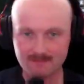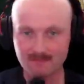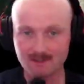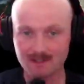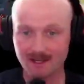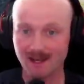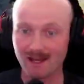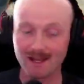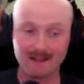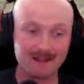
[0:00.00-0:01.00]
yeah,
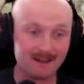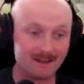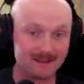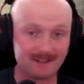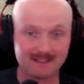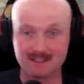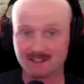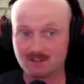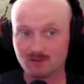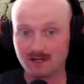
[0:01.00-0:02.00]
hey, that's
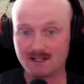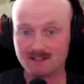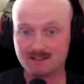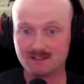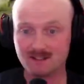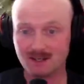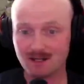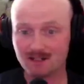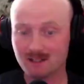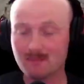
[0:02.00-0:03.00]
Secutores.
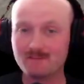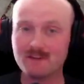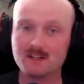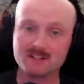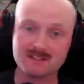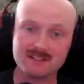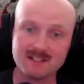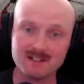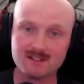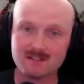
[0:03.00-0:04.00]
Let me finish the
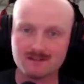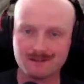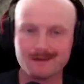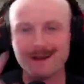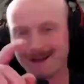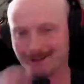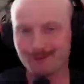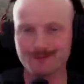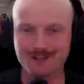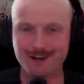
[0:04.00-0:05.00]
siege, and then
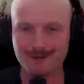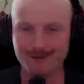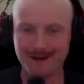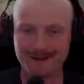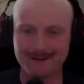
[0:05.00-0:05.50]
we'll talk about it.